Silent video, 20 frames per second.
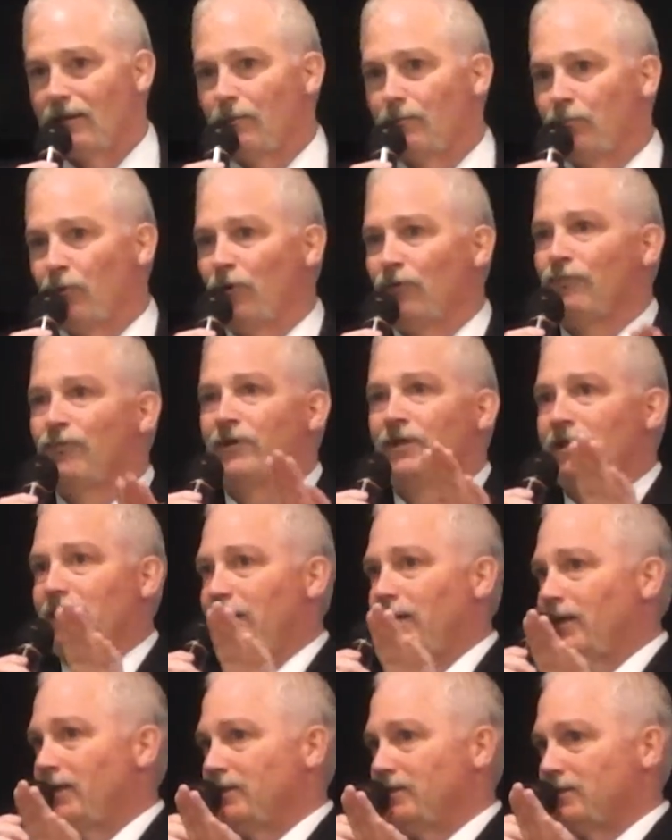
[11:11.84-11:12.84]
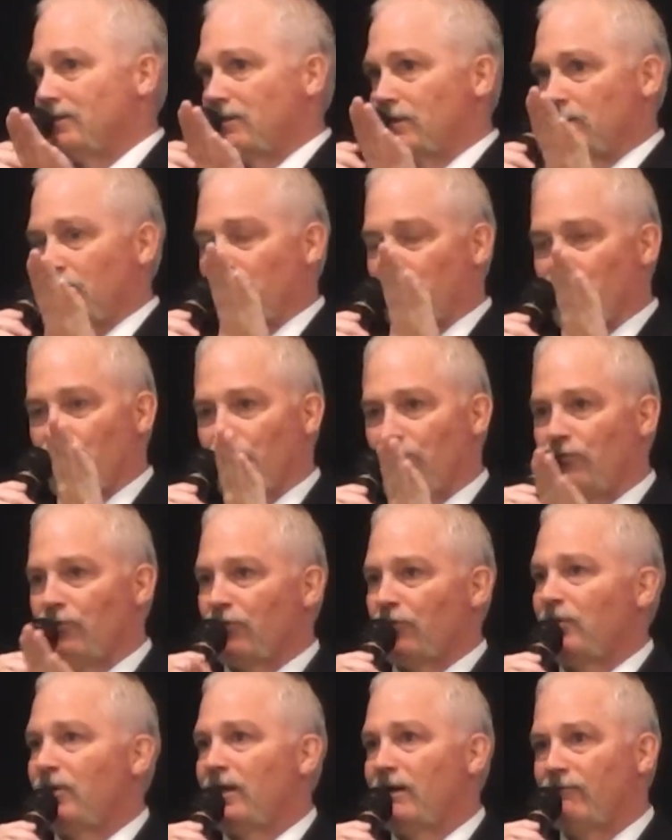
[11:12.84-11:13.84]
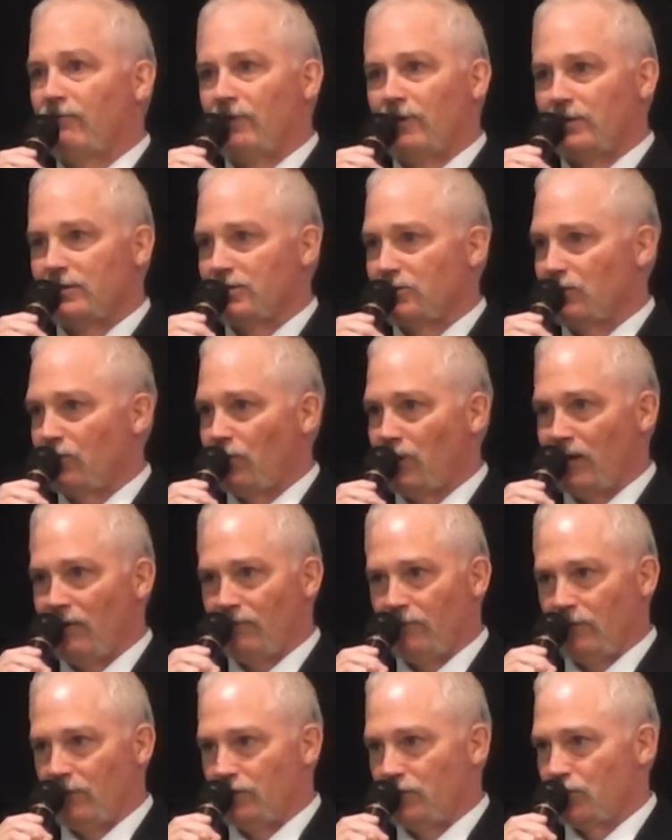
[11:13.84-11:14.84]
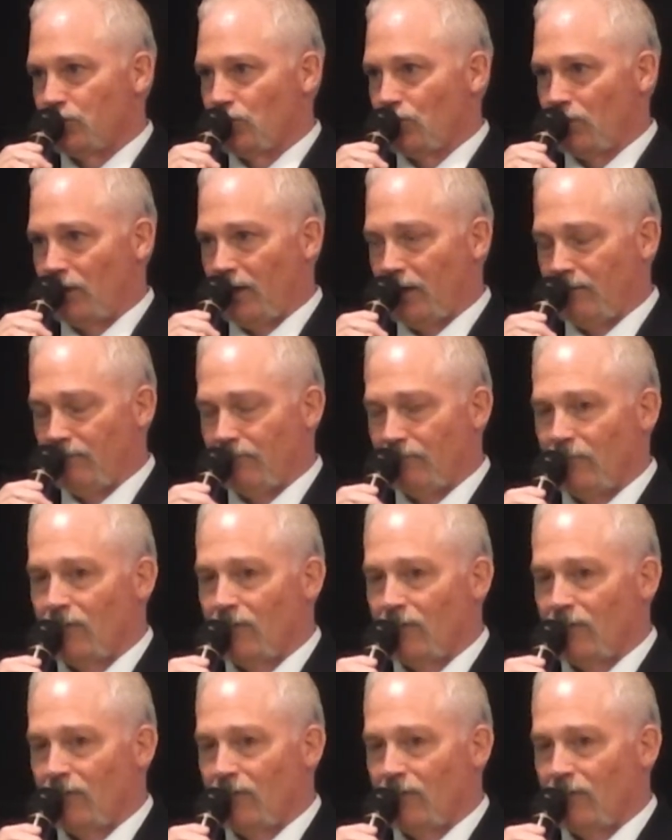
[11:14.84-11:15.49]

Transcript: perfect thing is the truth never gets in the way of a good story.